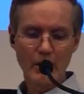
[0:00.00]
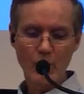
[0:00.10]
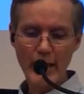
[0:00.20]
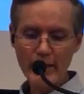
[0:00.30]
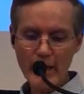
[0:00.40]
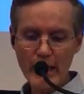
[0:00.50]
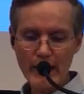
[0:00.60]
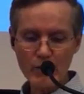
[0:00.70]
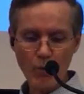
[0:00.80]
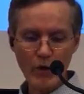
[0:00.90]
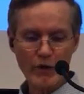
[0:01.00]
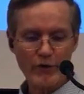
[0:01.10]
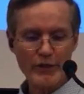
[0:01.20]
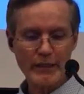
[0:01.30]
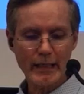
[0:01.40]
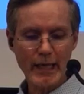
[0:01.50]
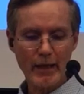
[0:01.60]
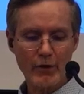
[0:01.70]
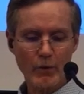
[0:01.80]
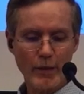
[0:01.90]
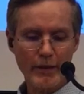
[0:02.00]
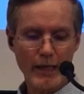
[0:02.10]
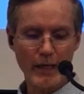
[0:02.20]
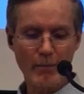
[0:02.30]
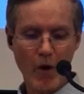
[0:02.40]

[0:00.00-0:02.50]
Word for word: We then, as workers together with him,